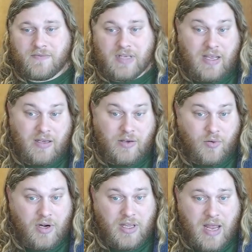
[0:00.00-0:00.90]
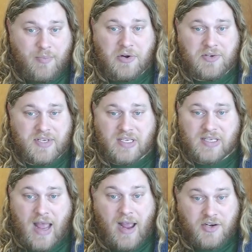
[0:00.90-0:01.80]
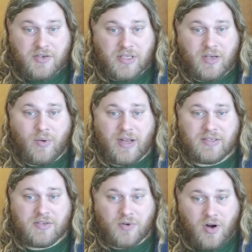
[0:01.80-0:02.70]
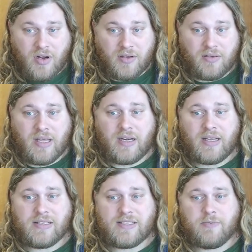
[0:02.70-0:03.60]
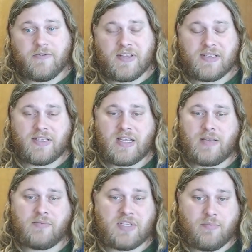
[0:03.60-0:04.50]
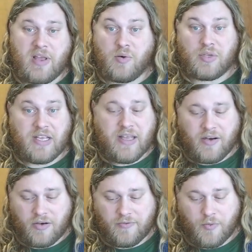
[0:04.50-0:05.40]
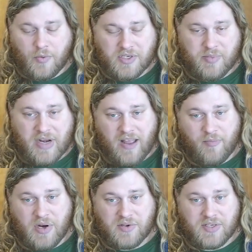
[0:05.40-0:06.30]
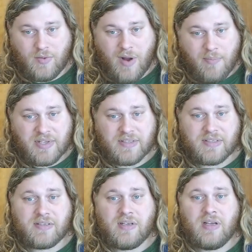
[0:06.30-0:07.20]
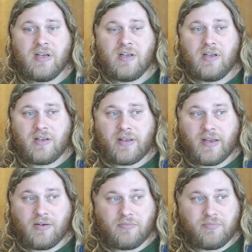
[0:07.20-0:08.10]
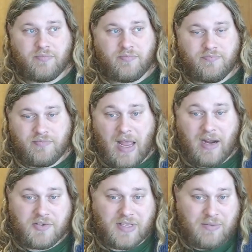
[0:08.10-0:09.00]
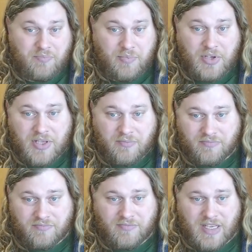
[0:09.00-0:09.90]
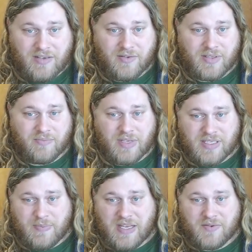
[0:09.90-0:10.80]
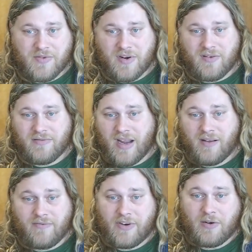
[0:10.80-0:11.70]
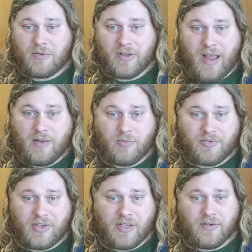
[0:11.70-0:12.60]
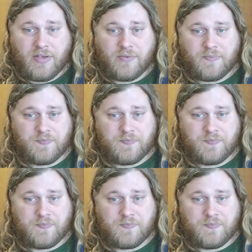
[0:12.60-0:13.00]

Ignoring that piercing is actually quite strong, and against some of these teams that may only hit on 4s but have piercing weapons, can actually put them into a space where they're not very reliable to kill you.